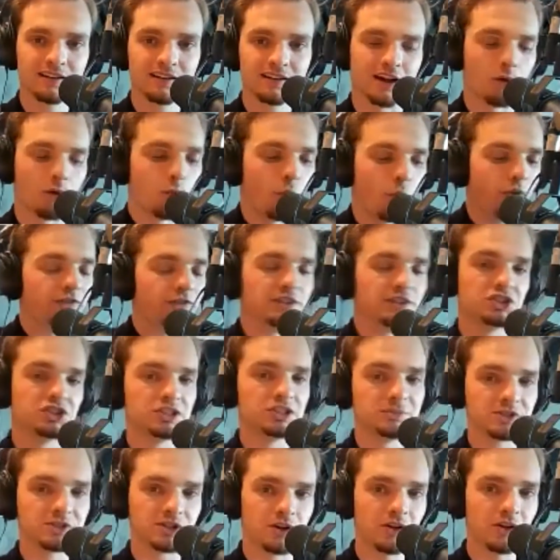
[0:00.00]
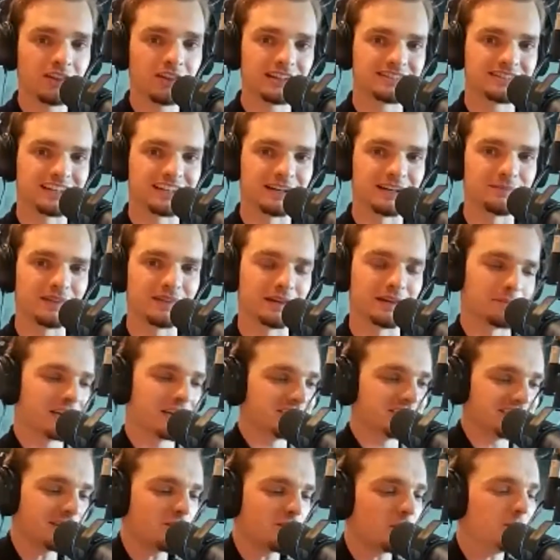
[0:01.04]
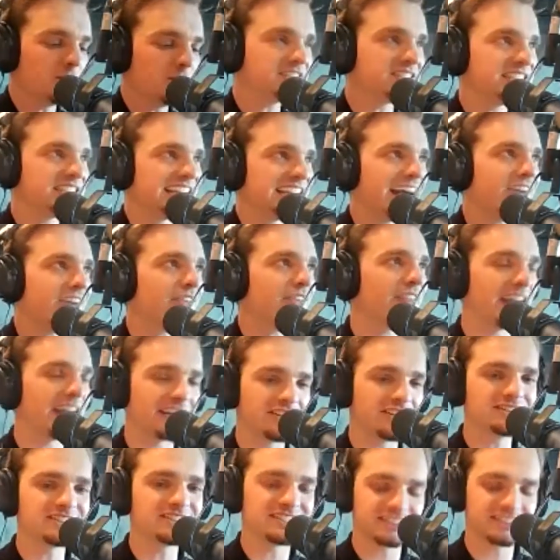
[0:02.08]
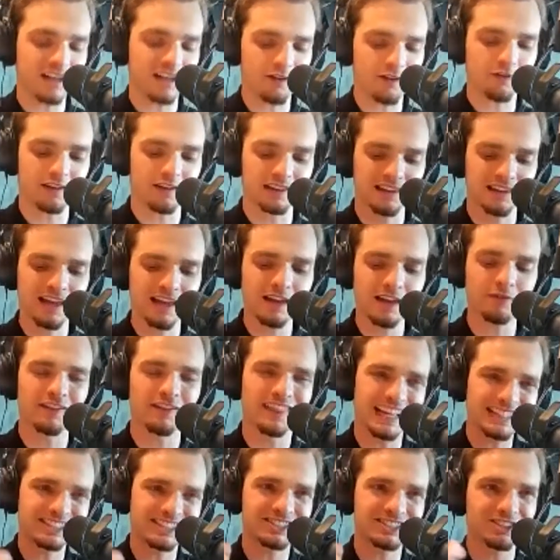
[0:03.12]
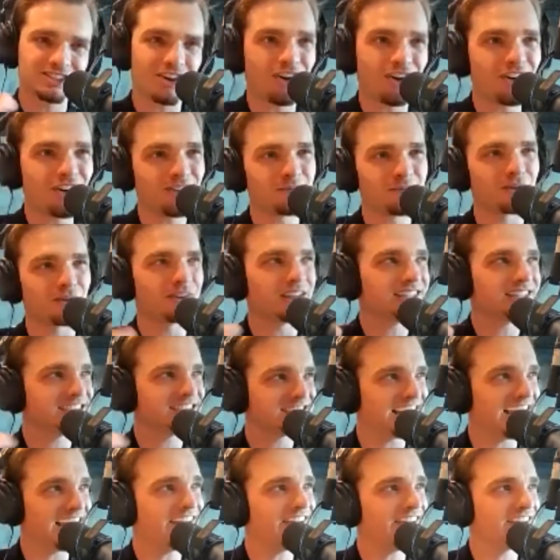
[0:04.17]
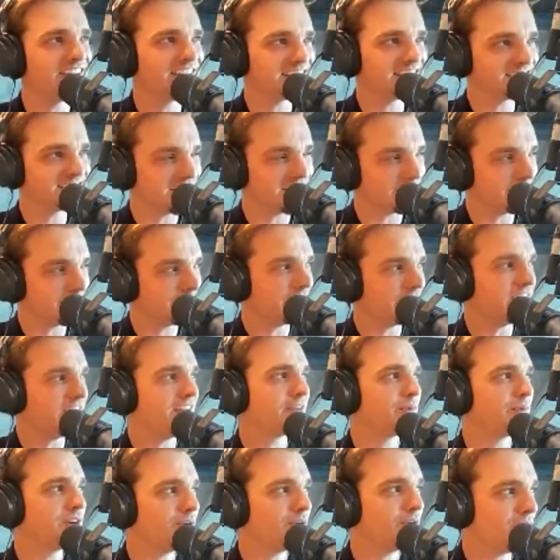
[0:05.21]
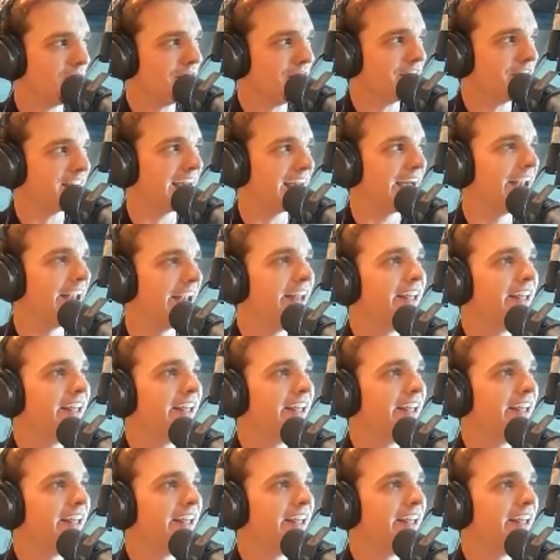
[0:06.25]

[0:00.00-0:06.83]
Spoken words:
A wolf in sheep's clothing type thing, because then we're missing out on that good stuff in life, and that's horrible. That's scary. That's not fun. We don't want that.